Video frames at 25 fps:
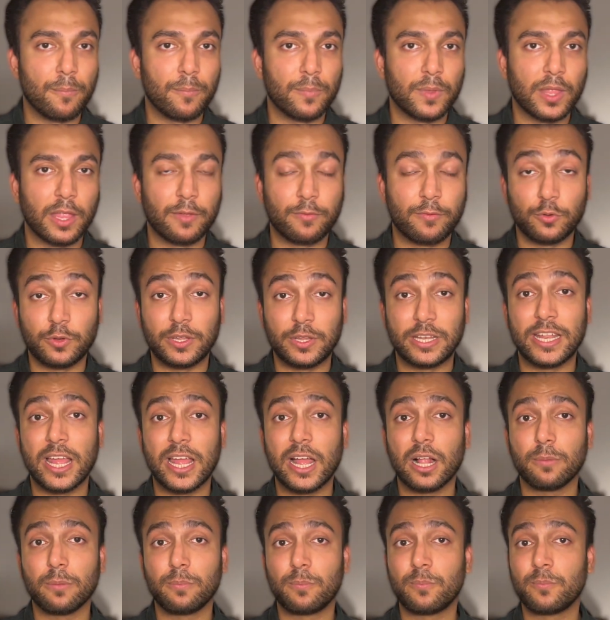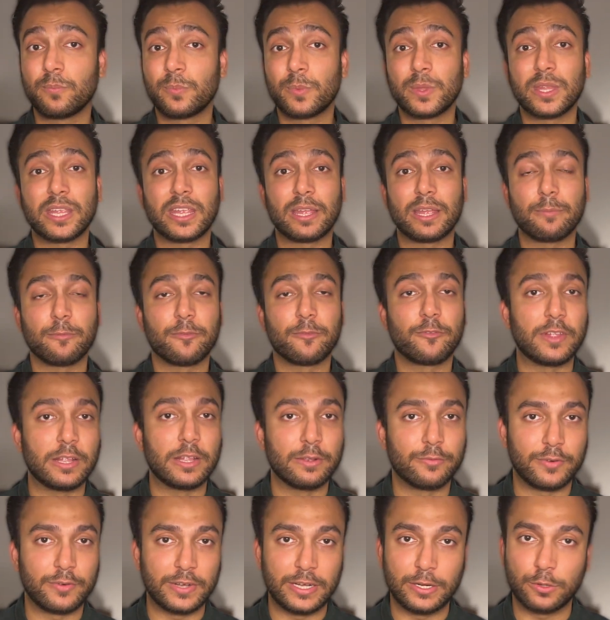If you need help,
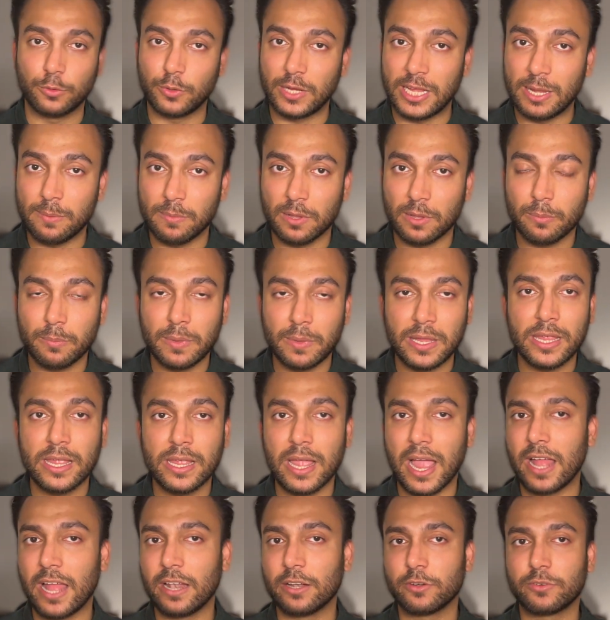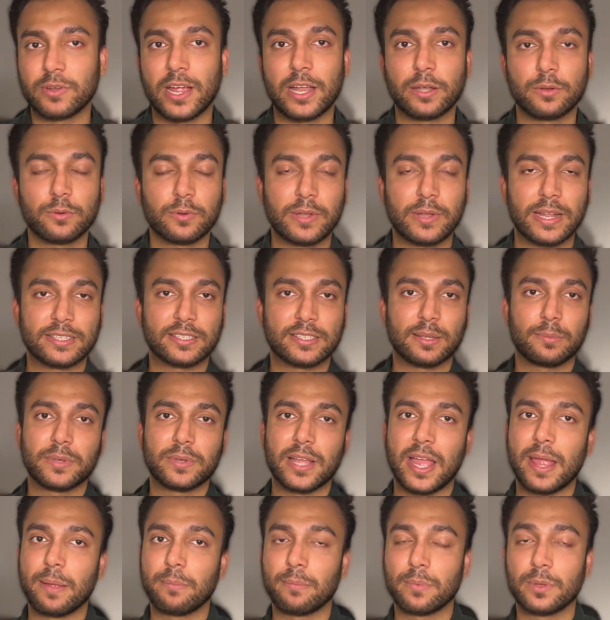feel free to email me. I'll try to get some
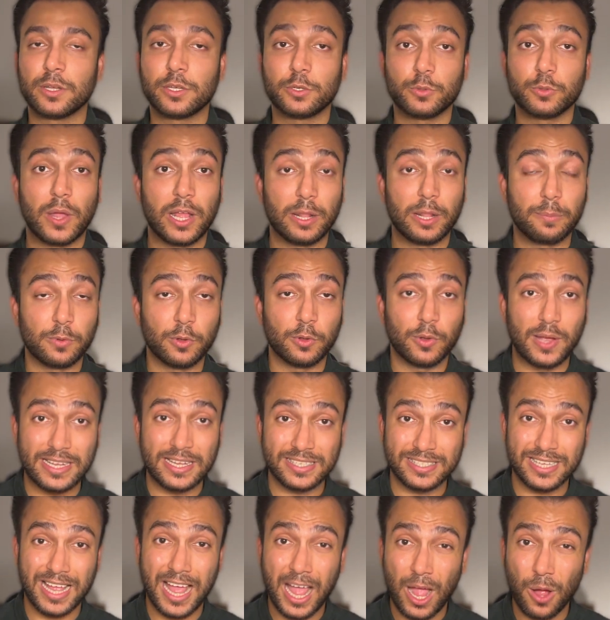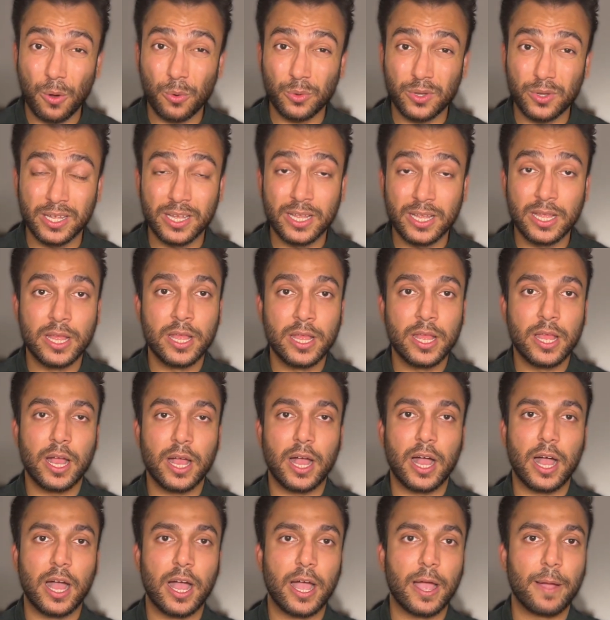time to help you guys out.
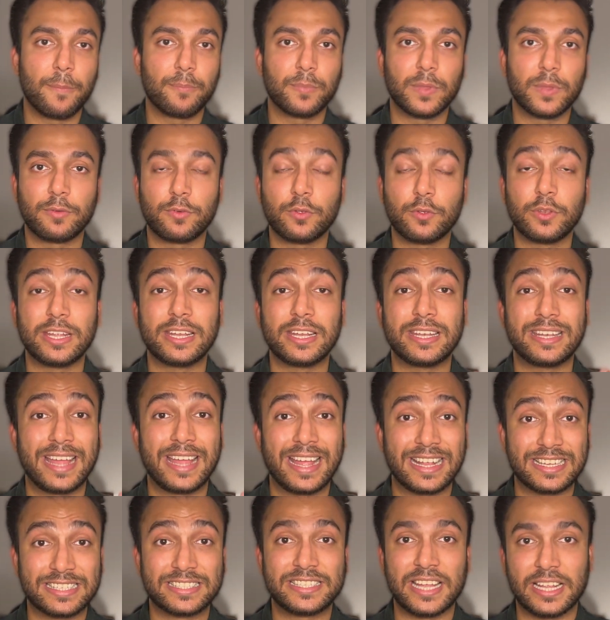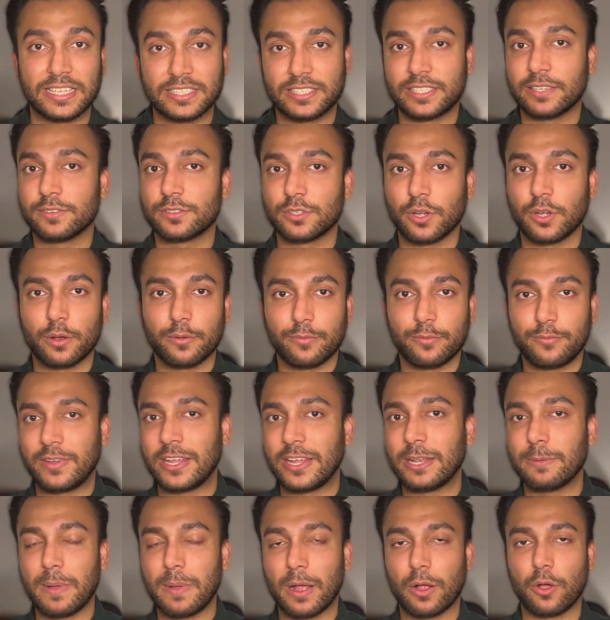If you need extensive sort of
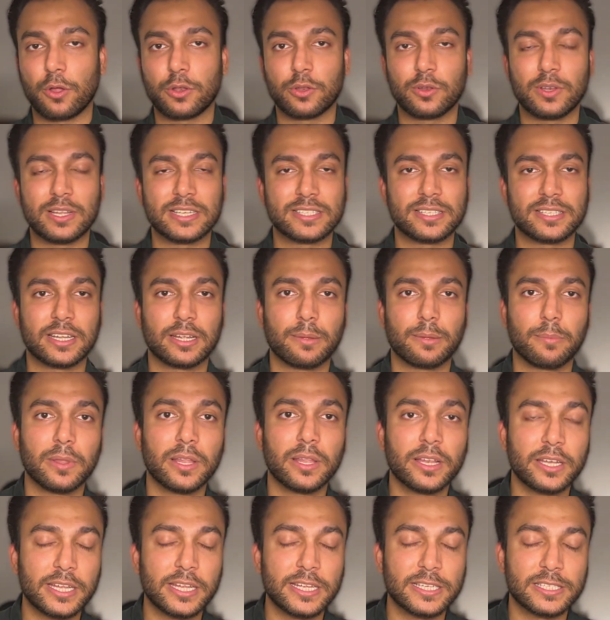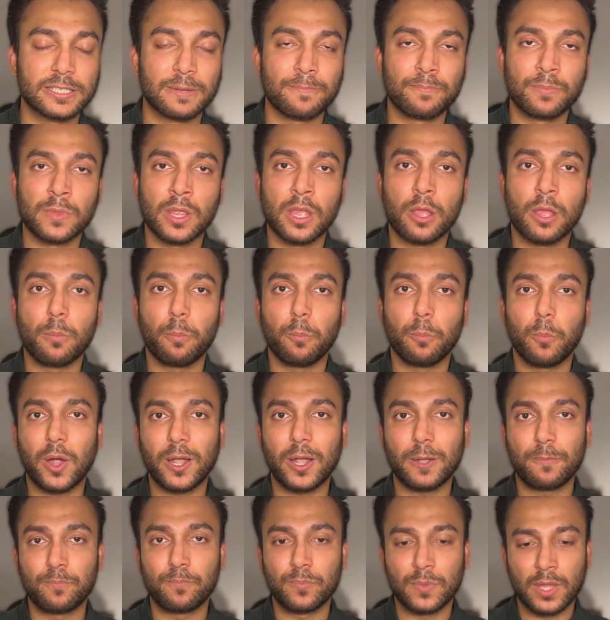feedback on your listening abilities.
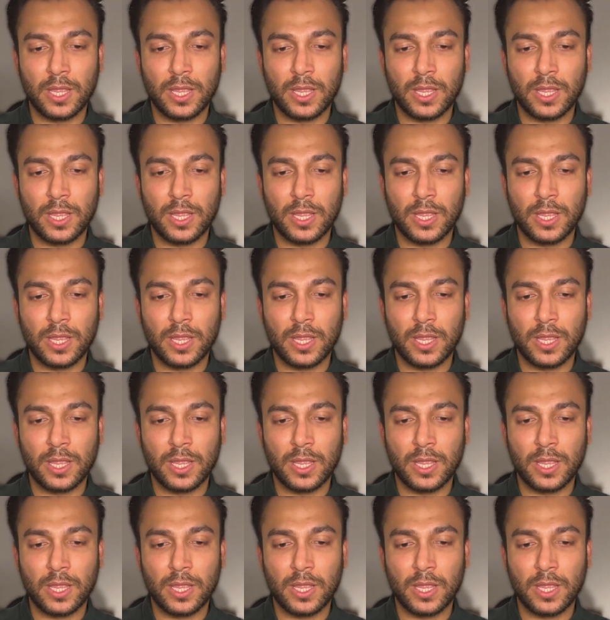But